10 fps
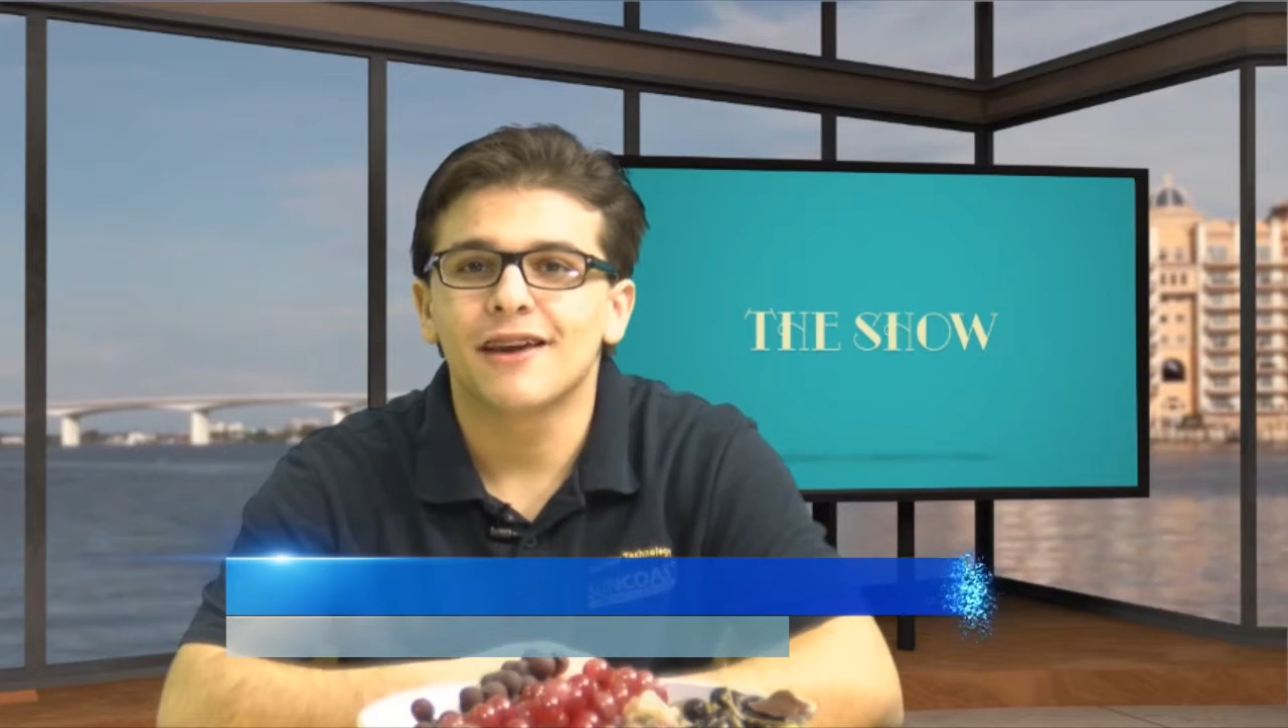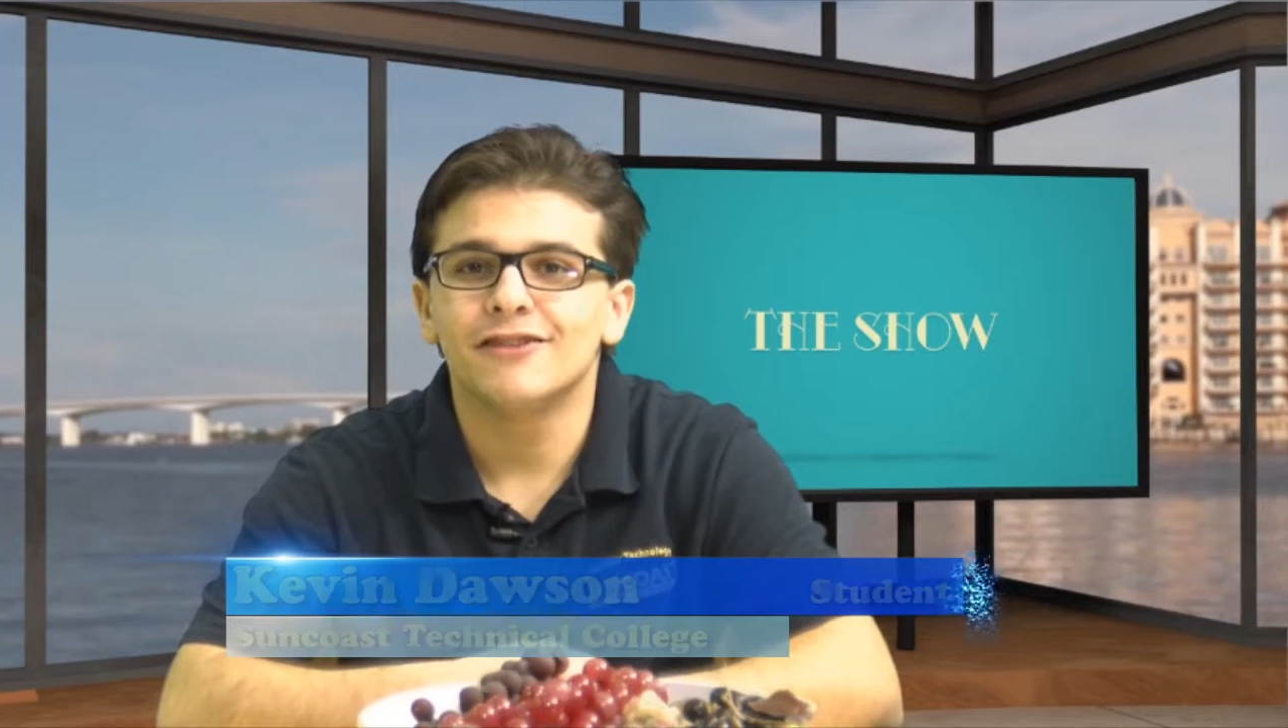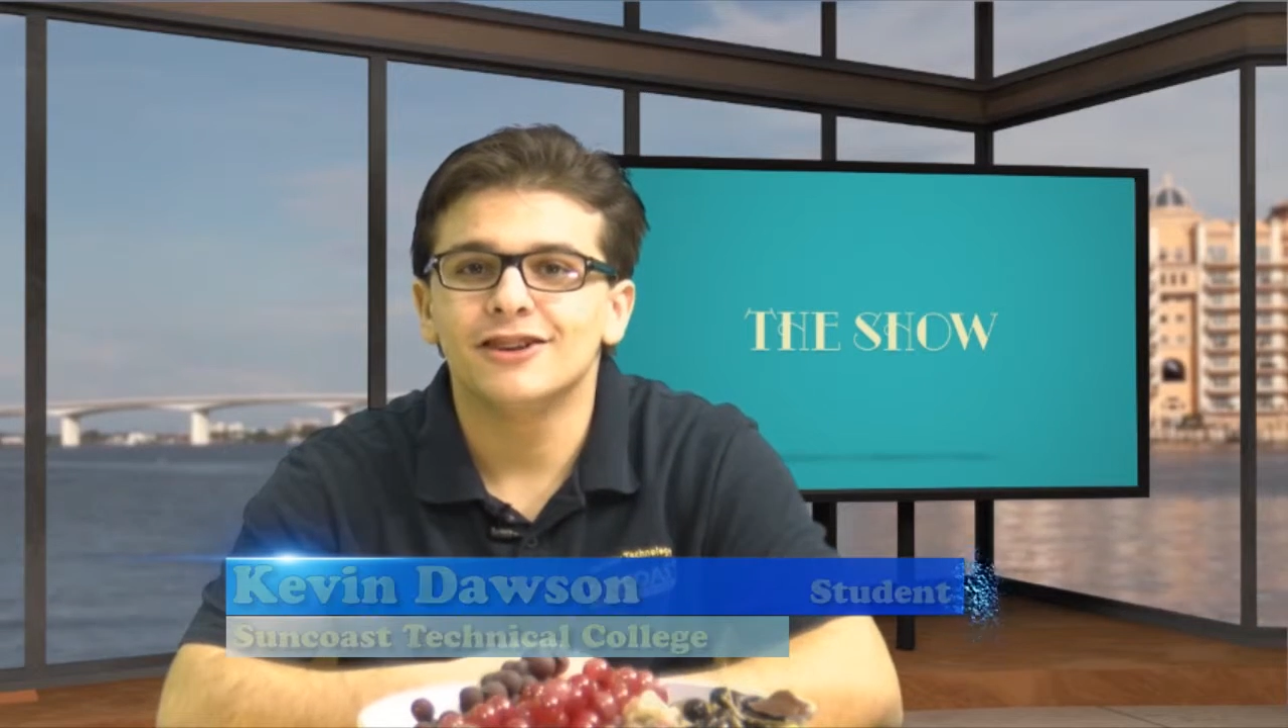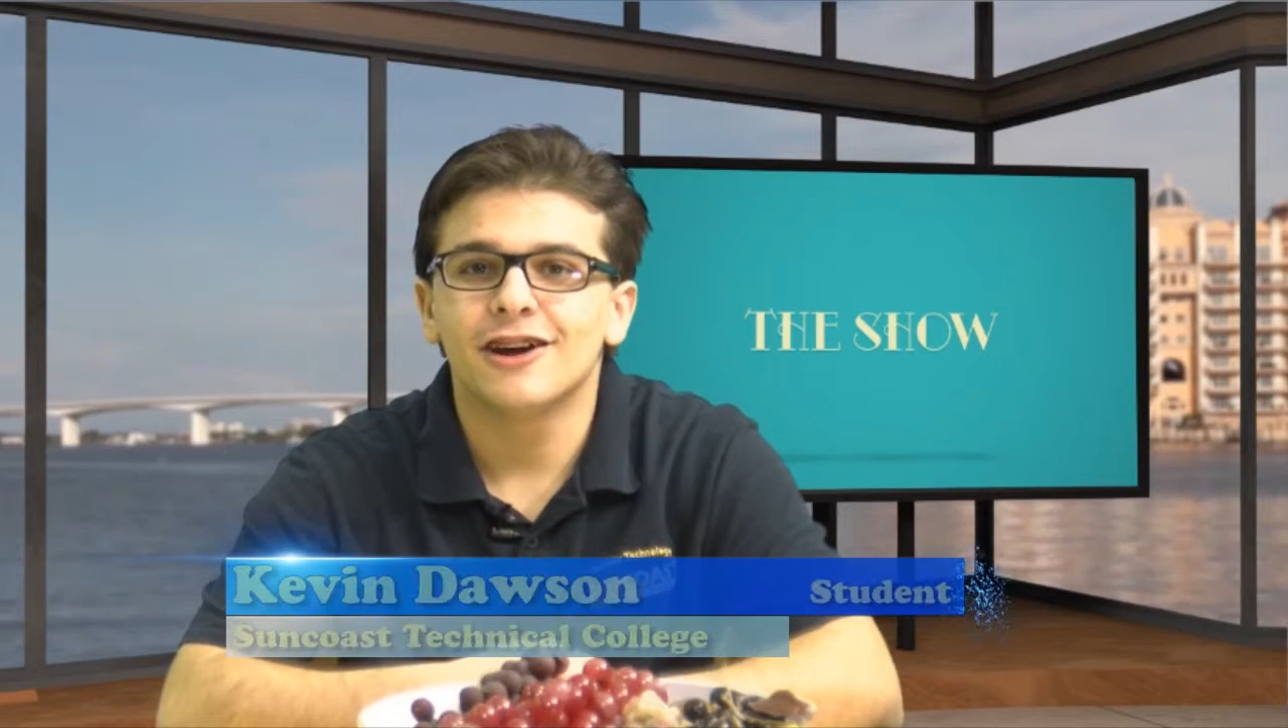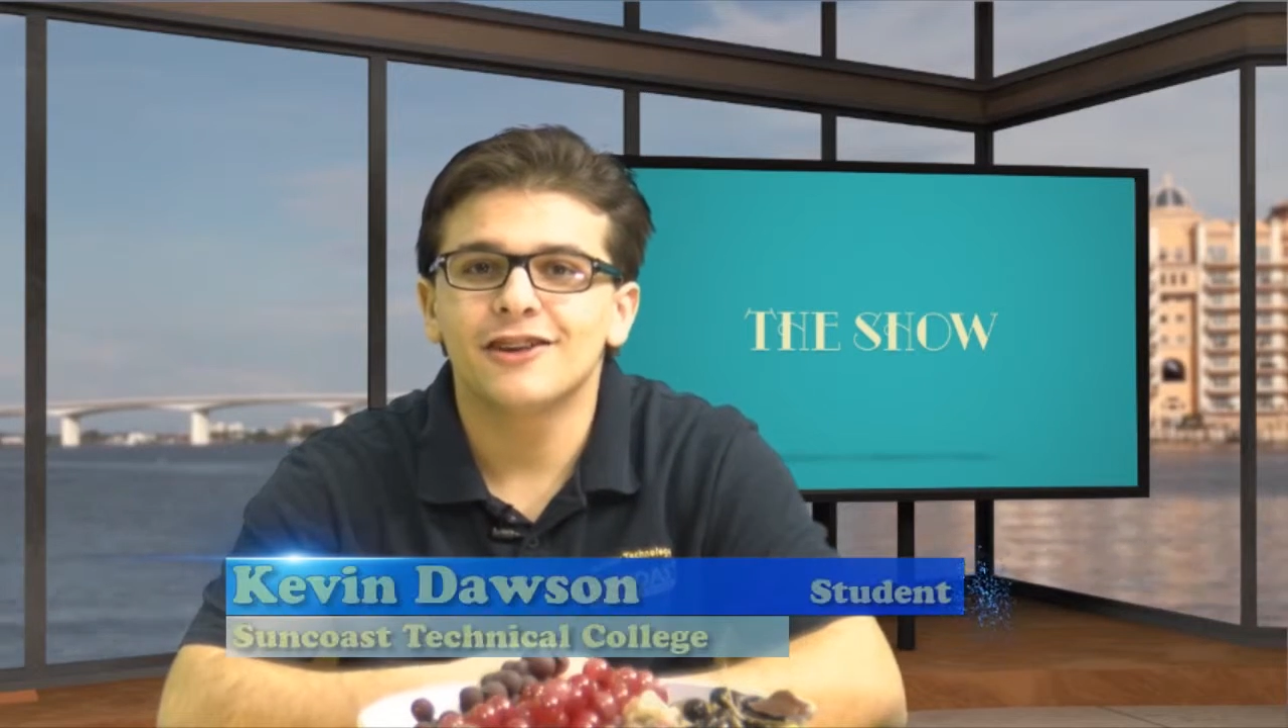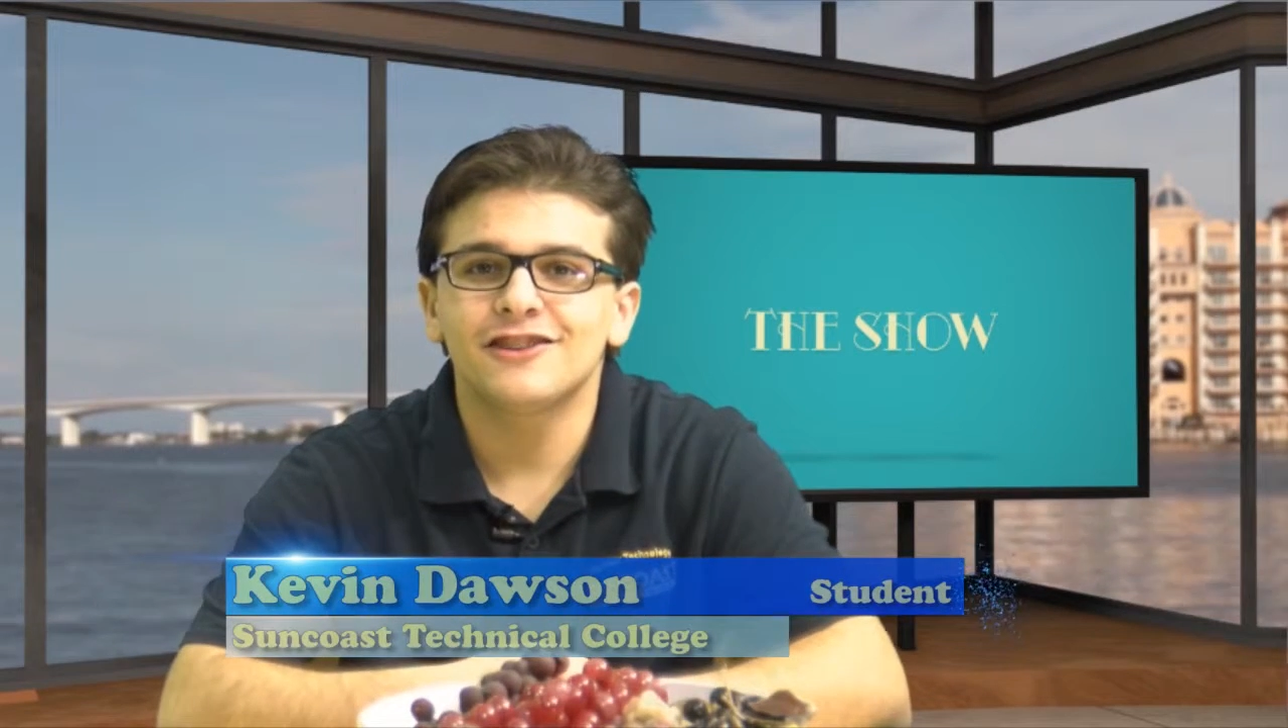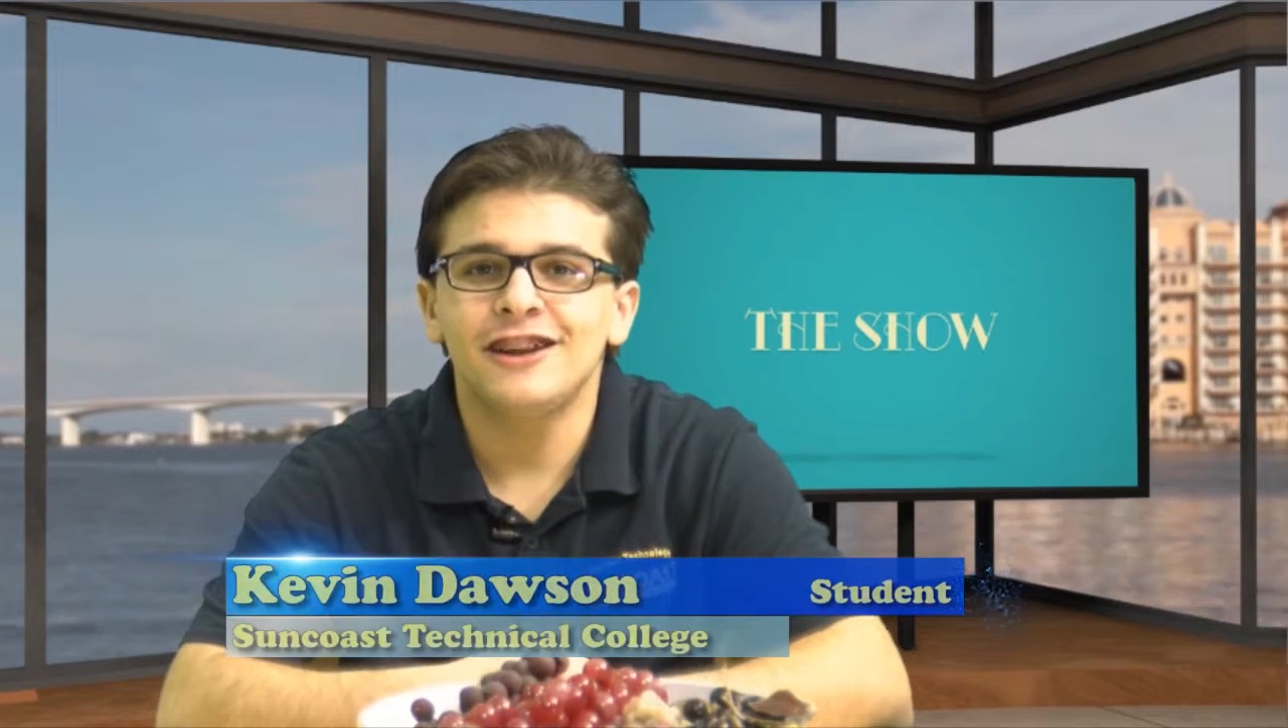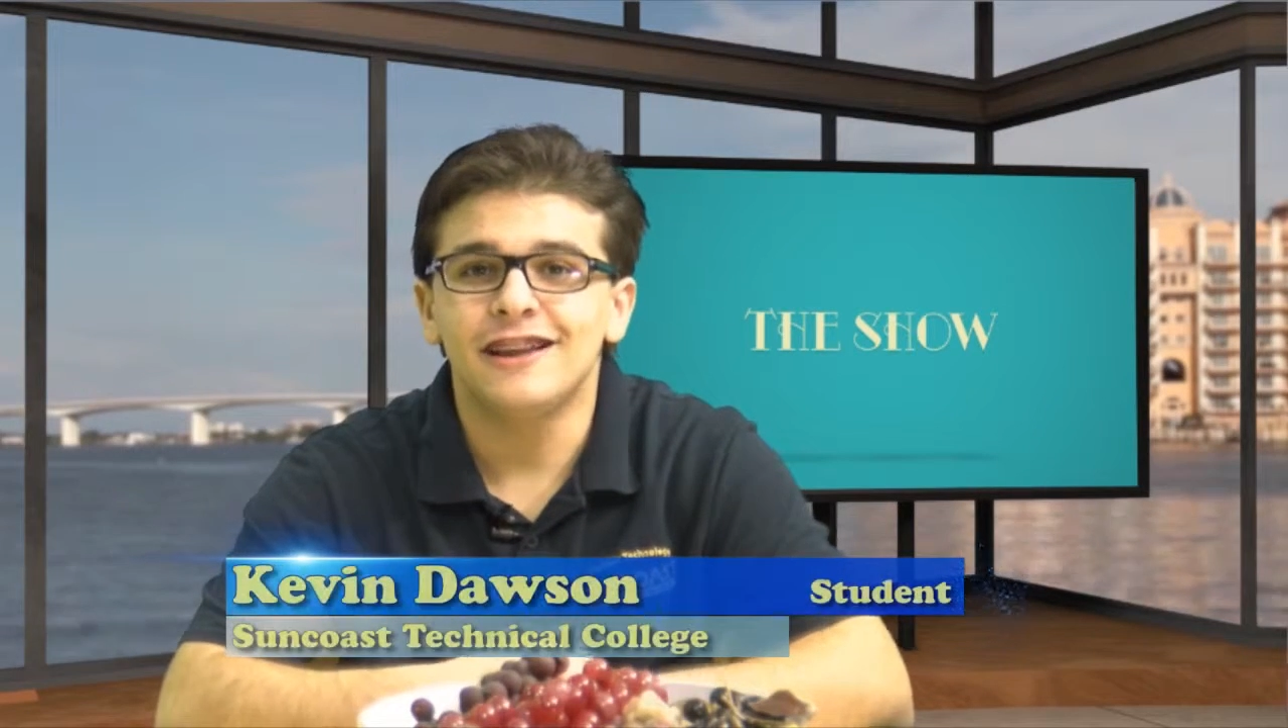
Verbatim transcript: Kevin Dawson,